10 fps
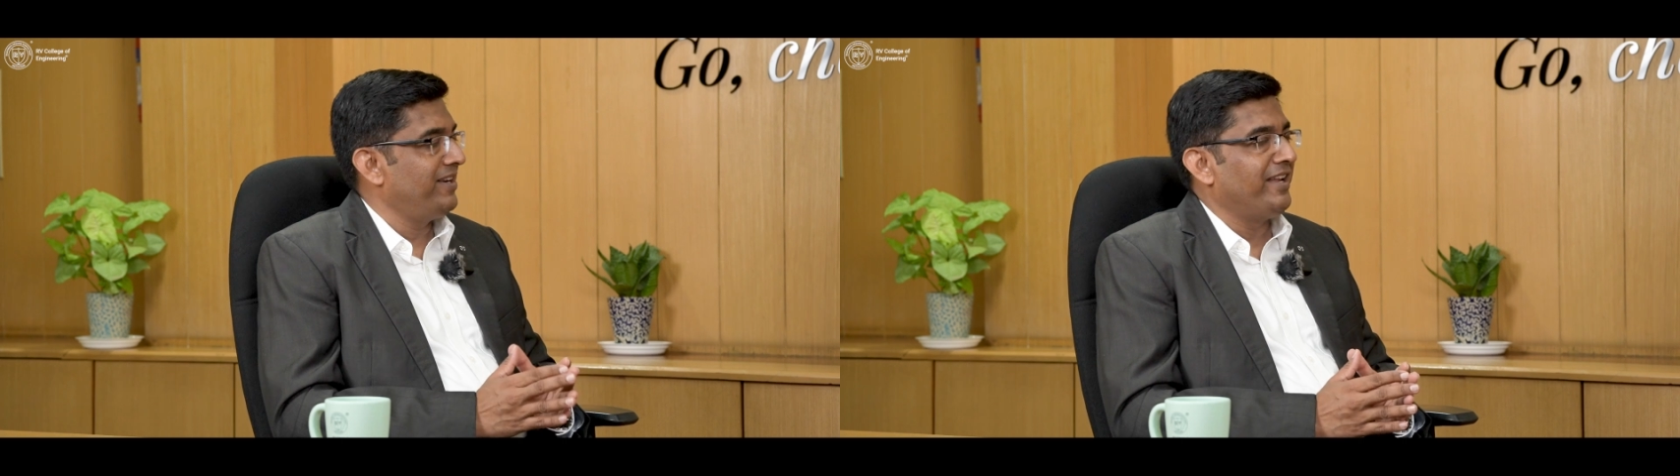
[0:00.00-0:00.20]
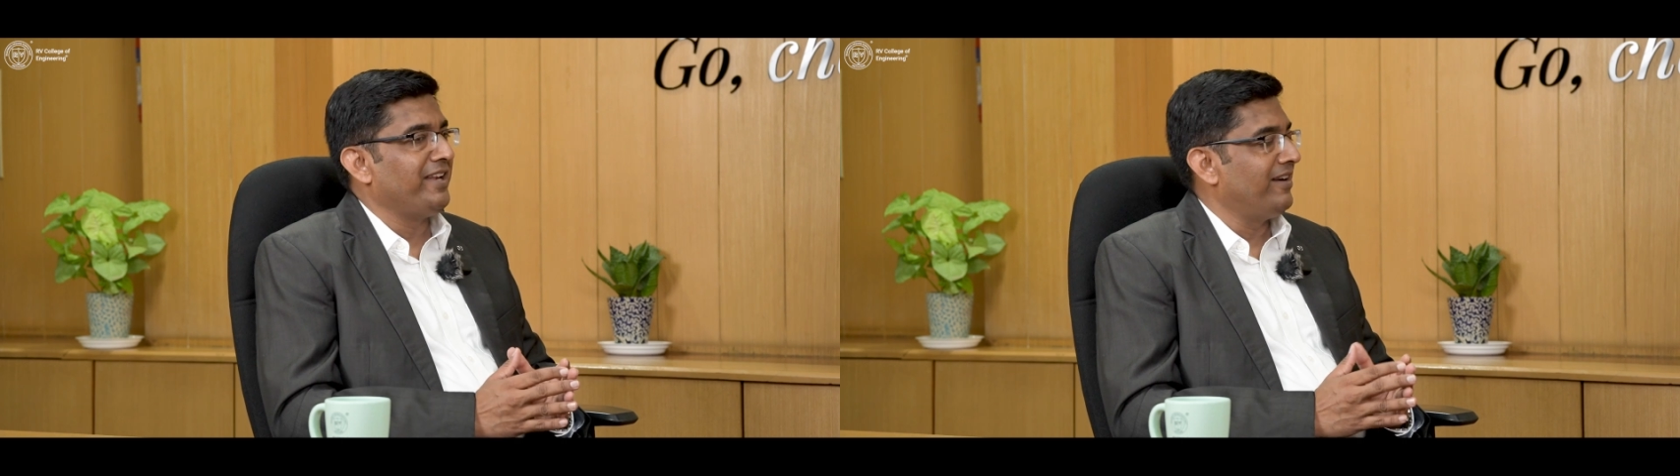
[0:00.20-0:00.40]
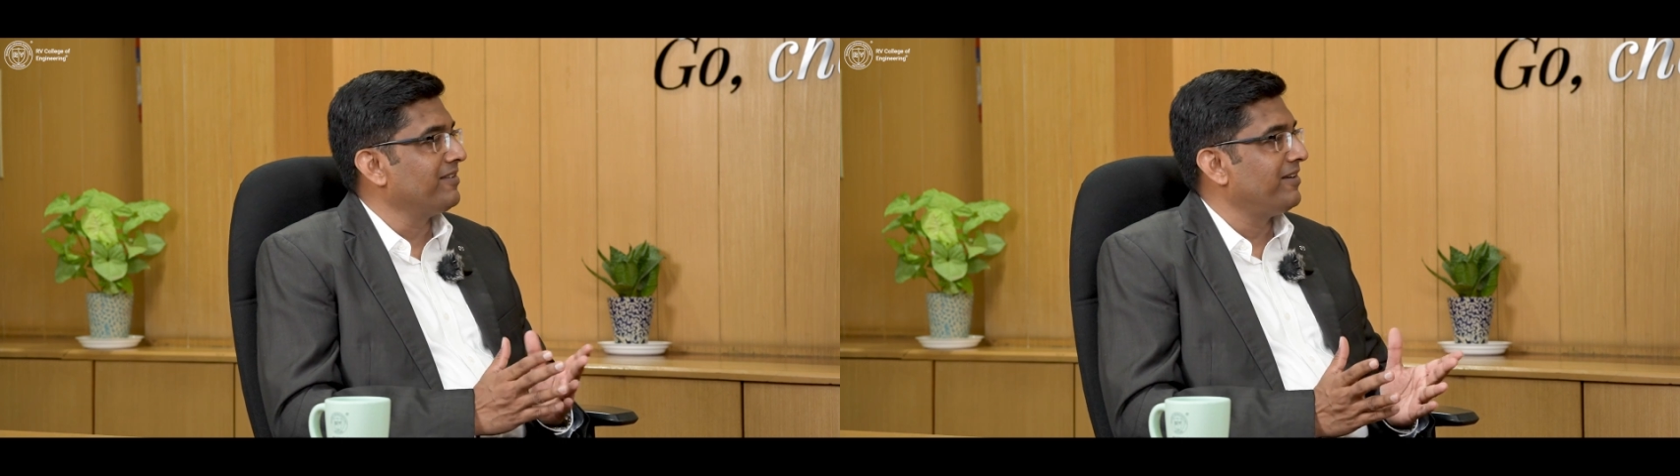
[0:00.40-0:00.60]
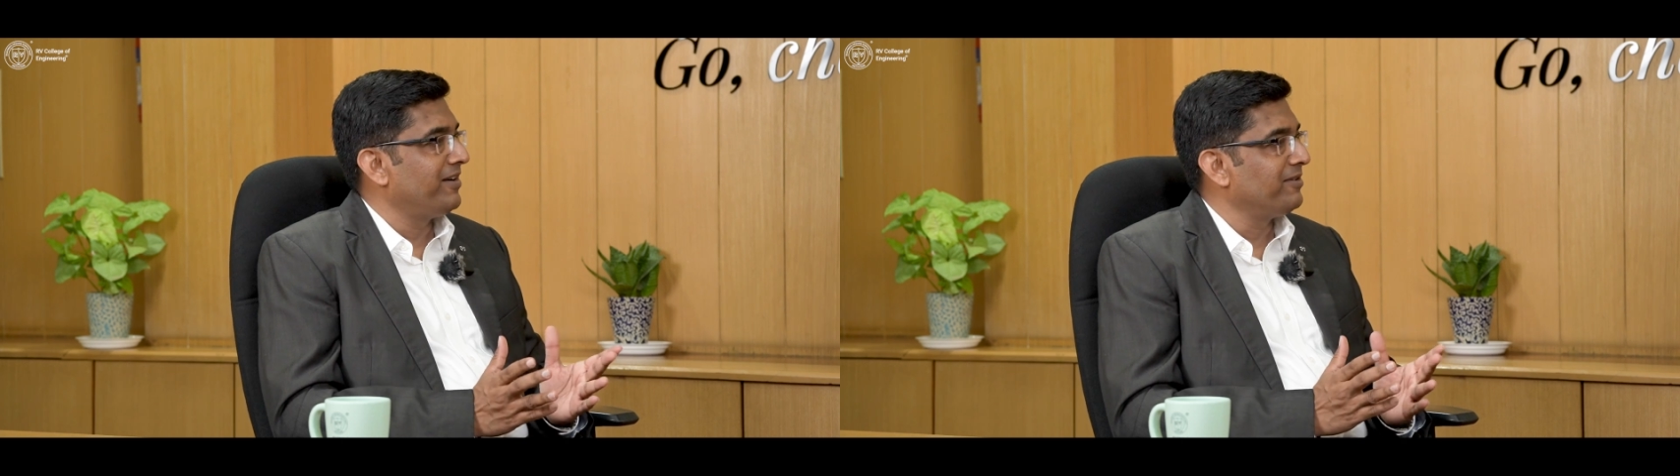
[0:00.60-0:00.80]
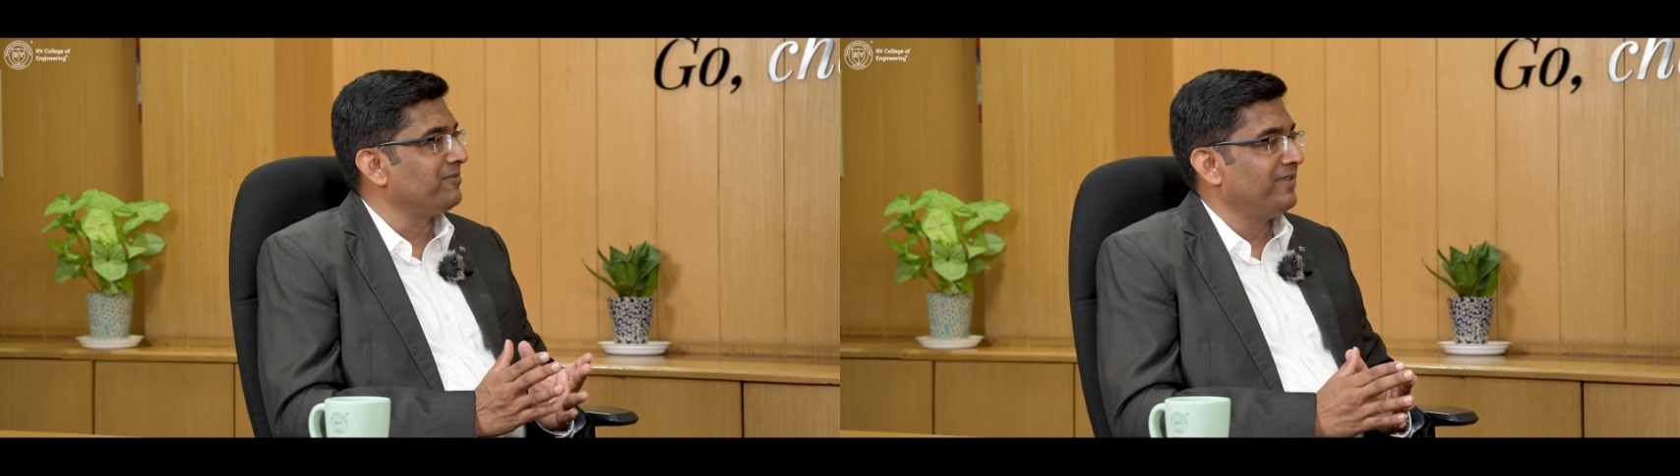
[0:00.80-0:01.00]
Correct. Any
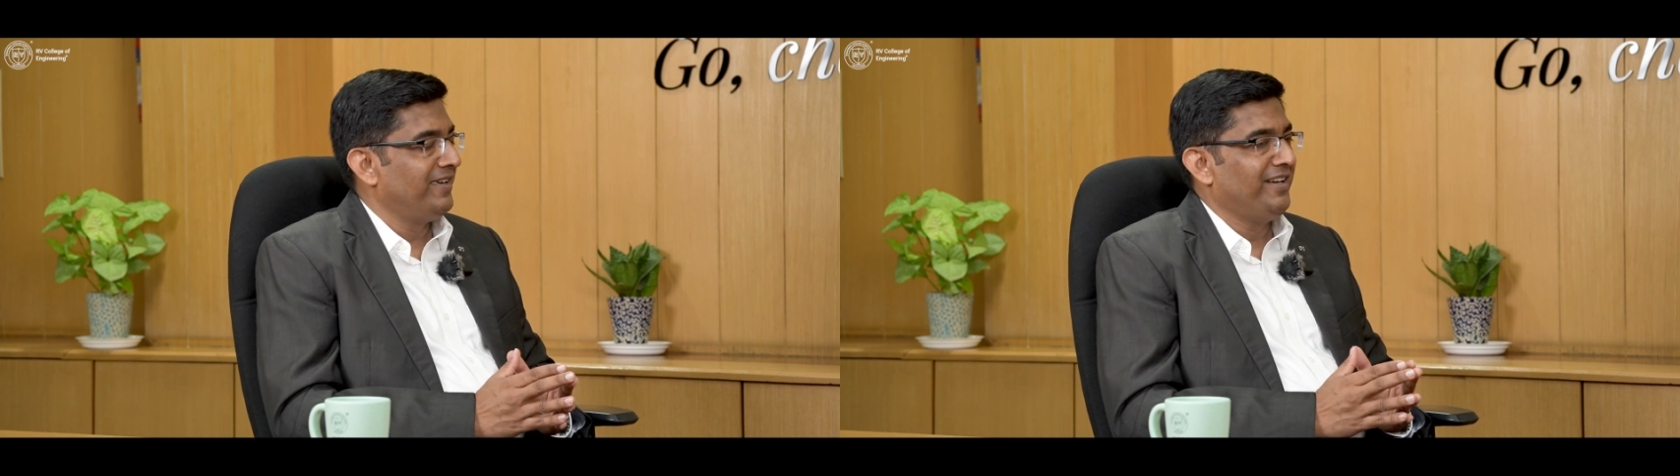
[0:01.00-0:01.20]
alternative